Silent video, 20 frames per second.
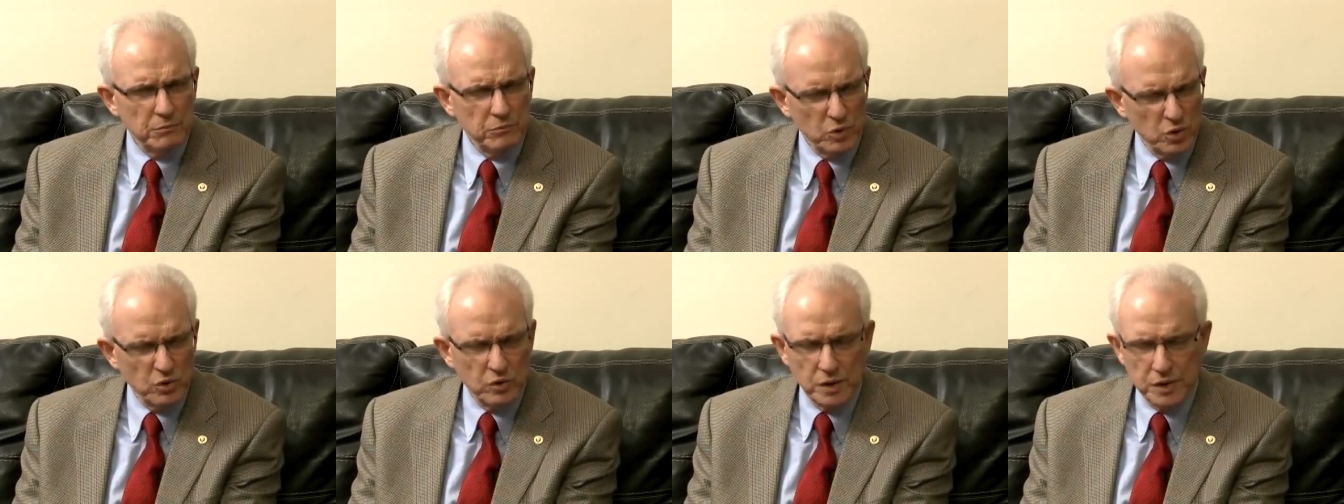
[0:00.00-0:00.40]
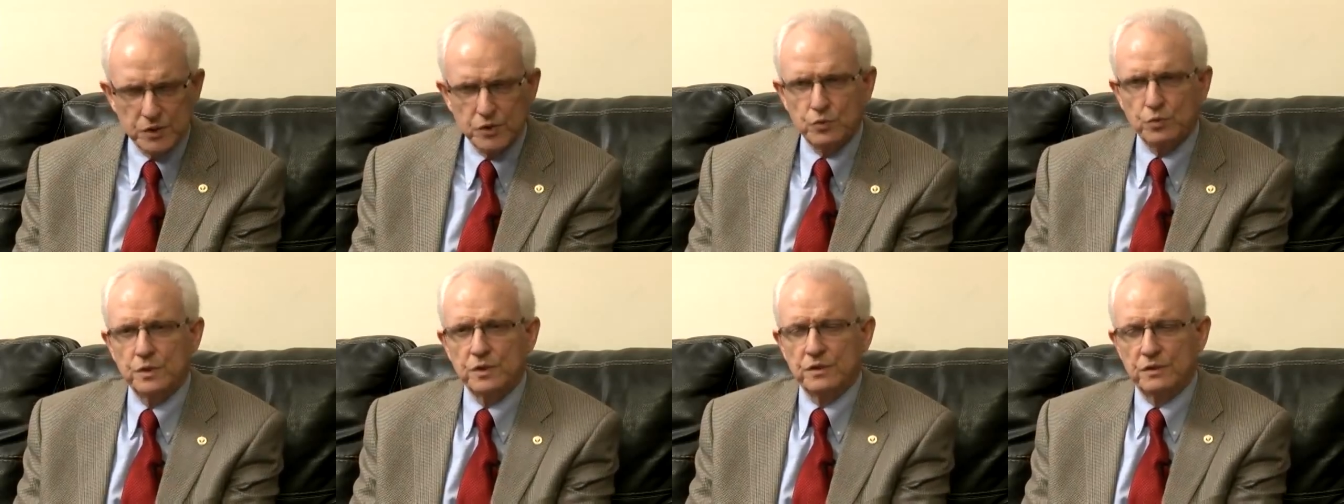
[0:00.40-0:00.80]
more or
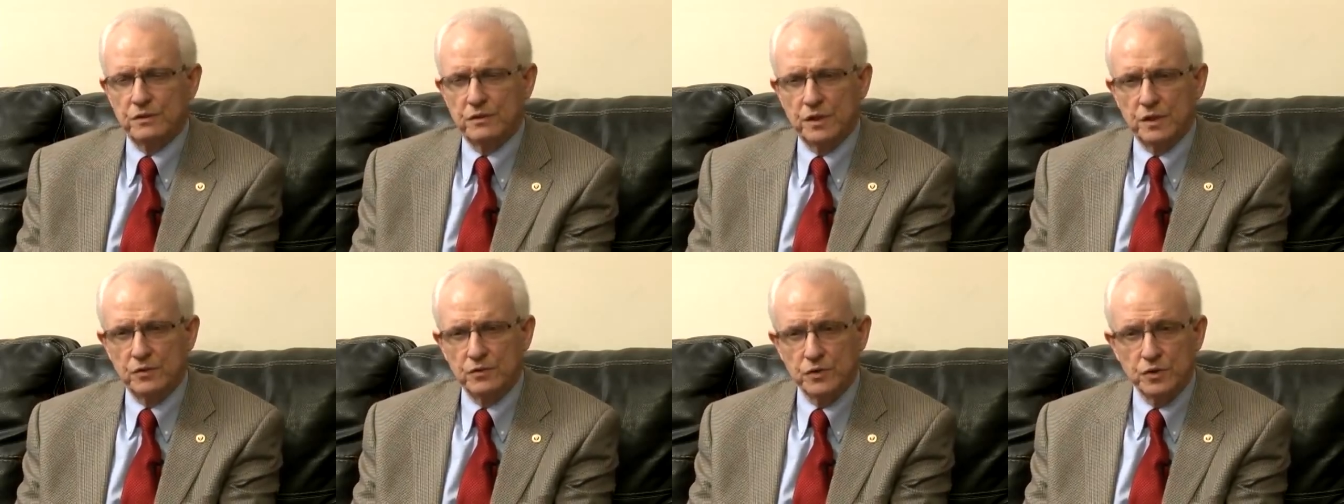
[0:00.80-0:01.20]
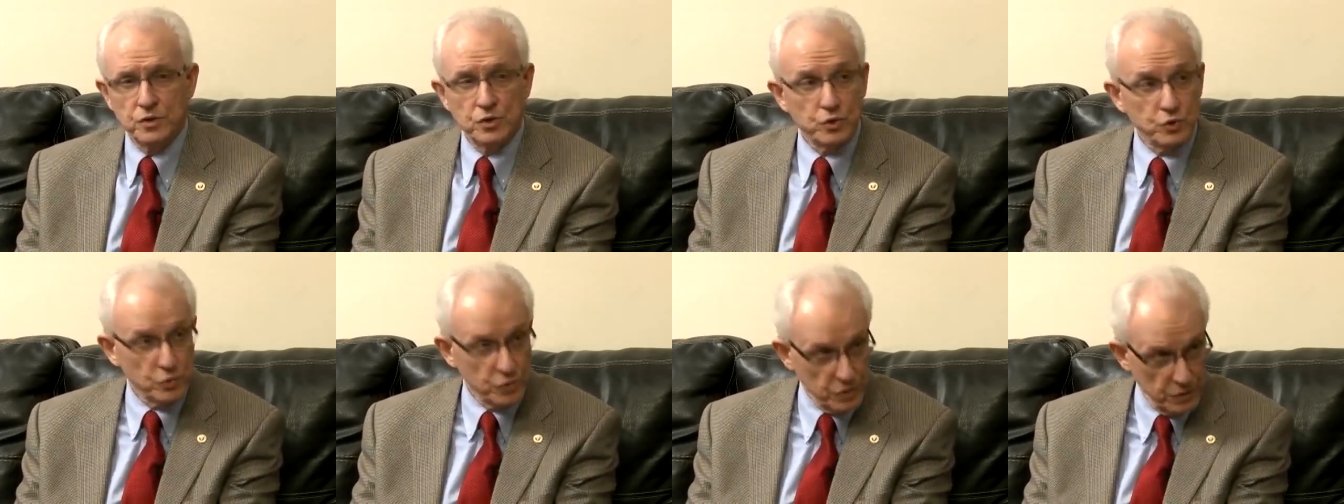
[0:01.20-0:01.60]
less
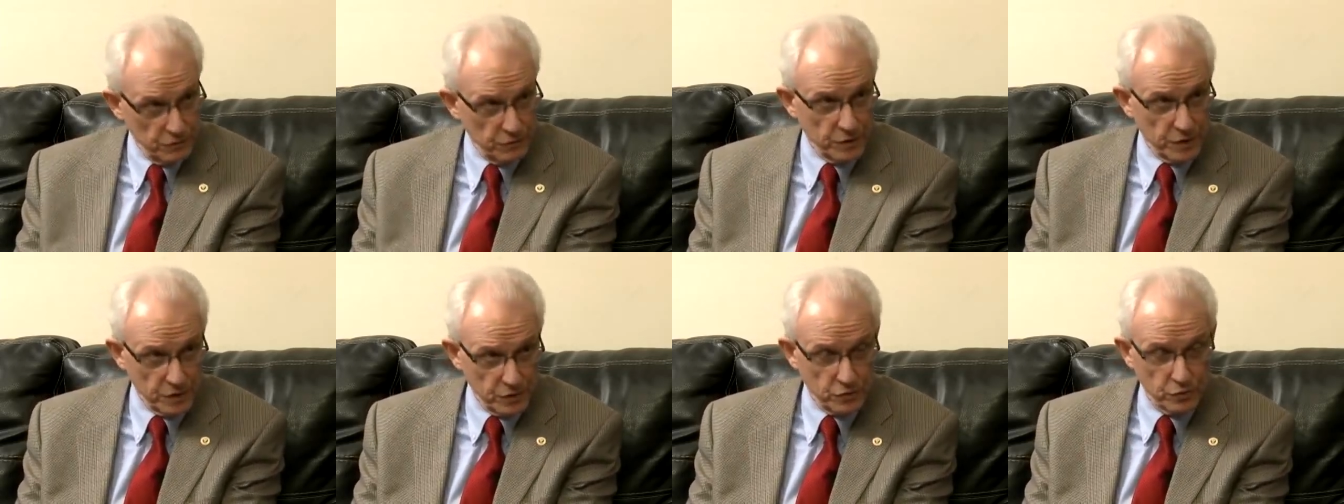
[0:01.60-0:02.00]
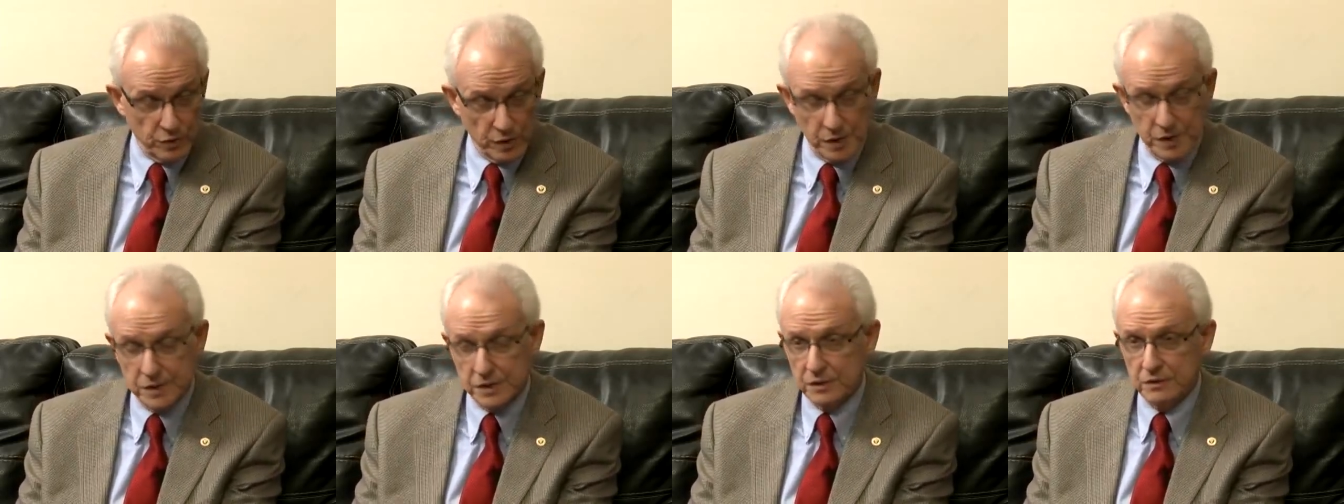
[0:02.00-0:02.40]
20,000 Jews in
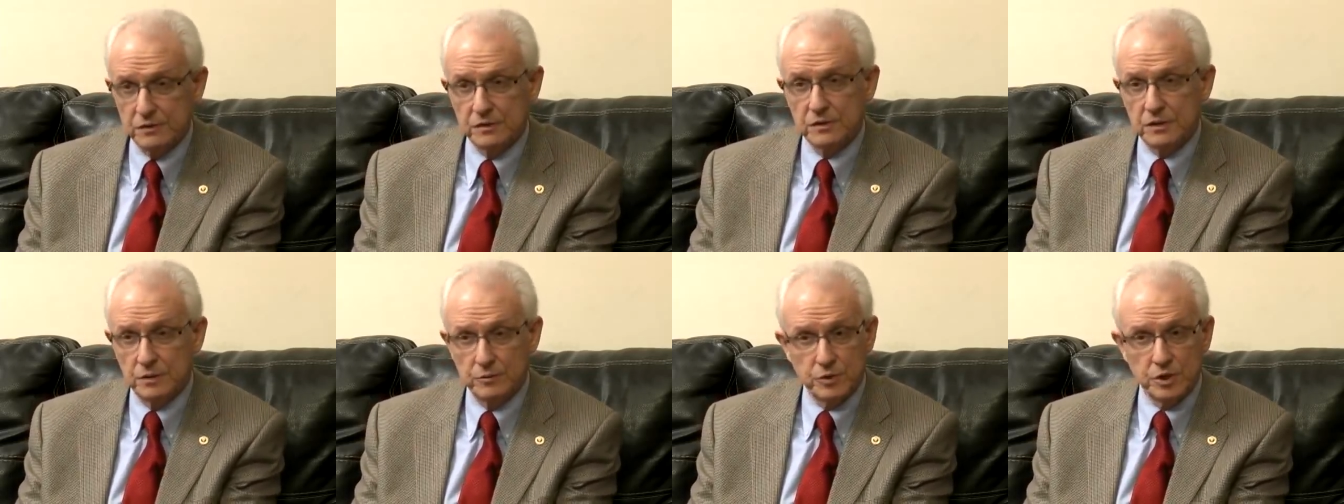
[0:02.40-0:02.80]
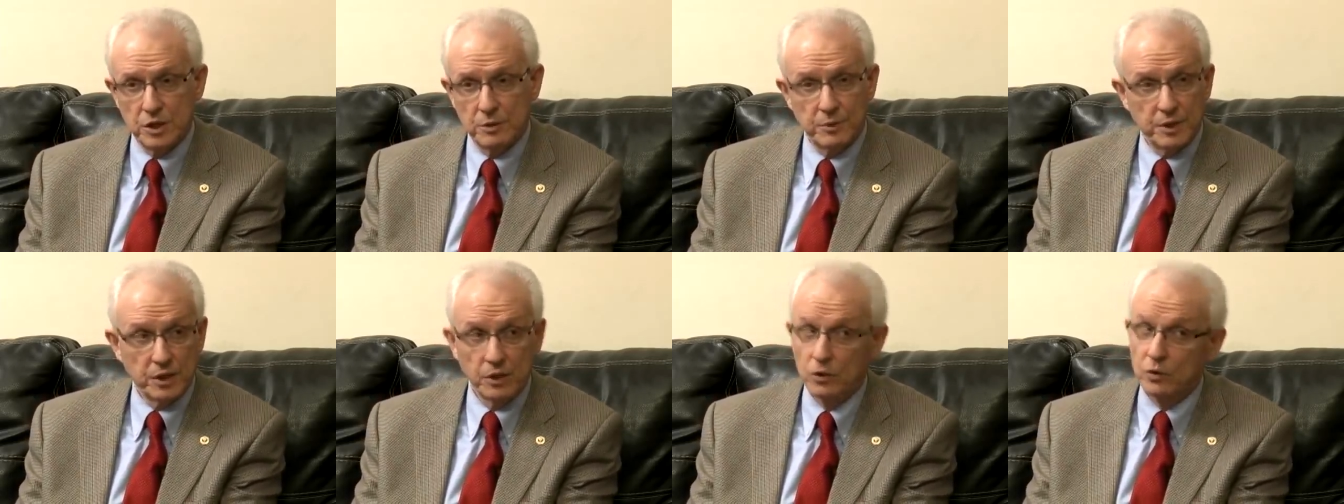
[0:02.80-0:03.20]
Venezuela some
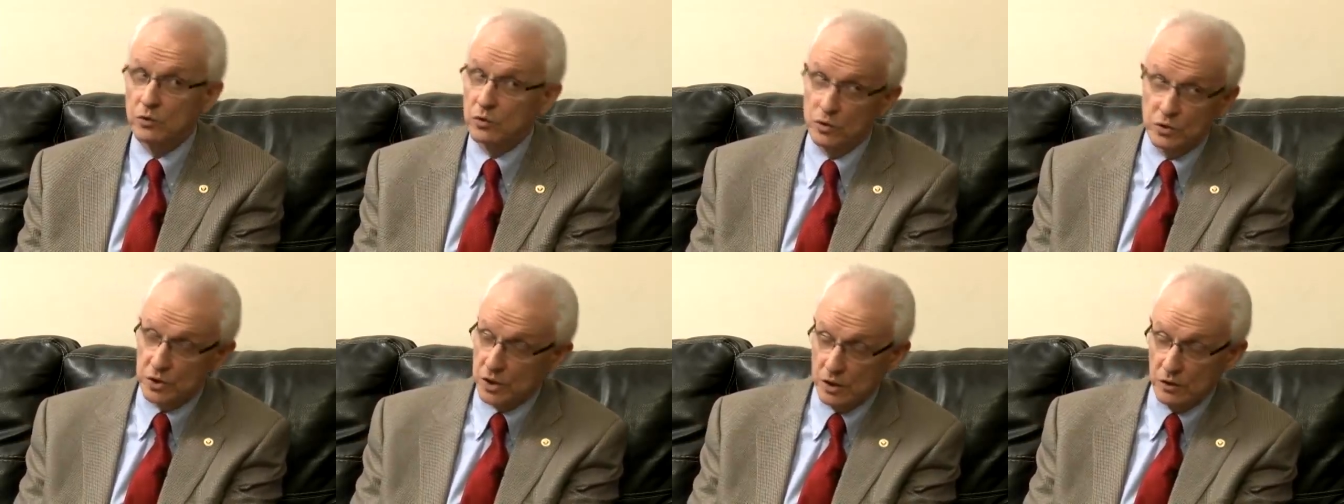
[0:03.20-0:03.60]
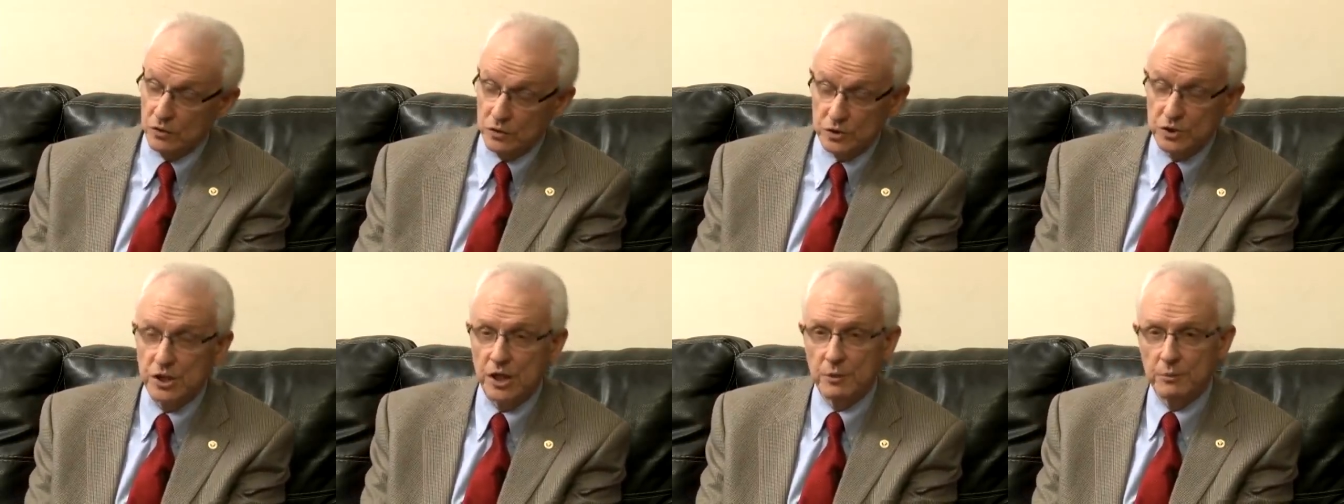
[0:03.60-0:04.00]
time ago, not a
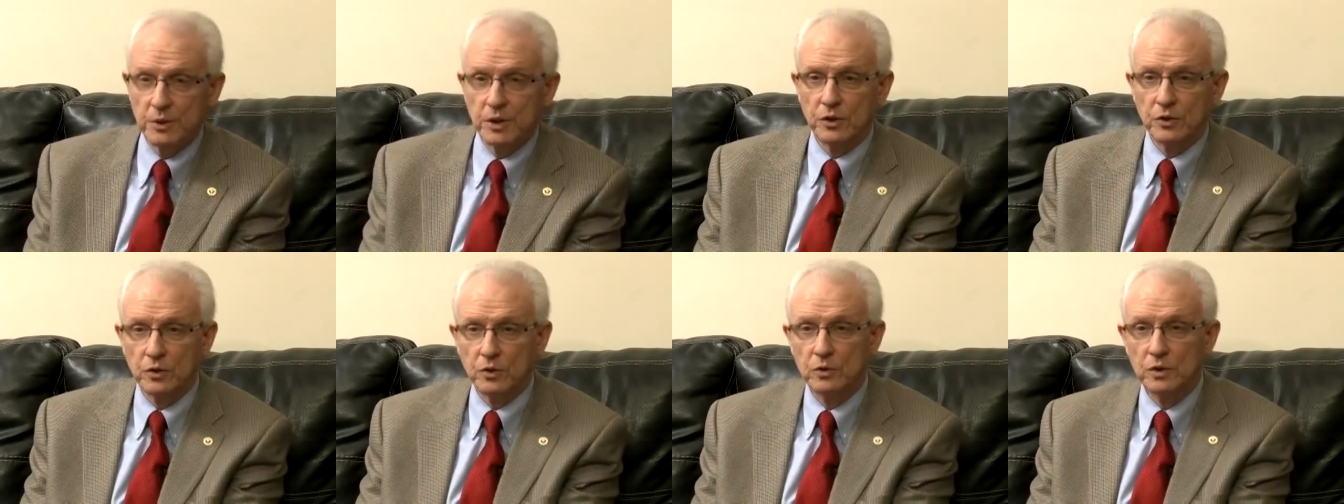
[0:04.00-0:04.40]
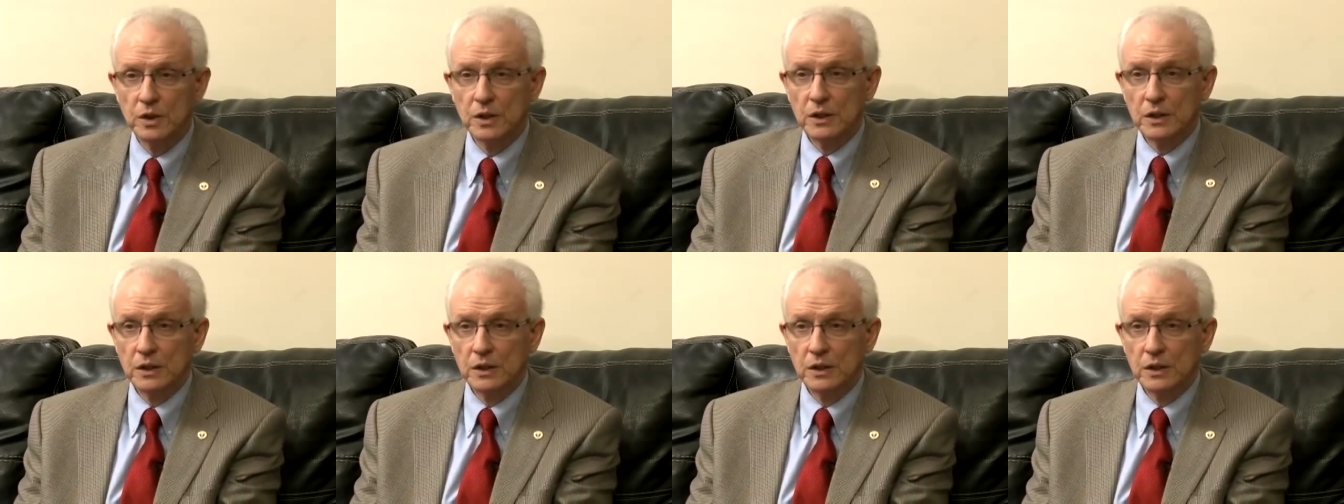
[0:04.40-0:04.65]
long time ago.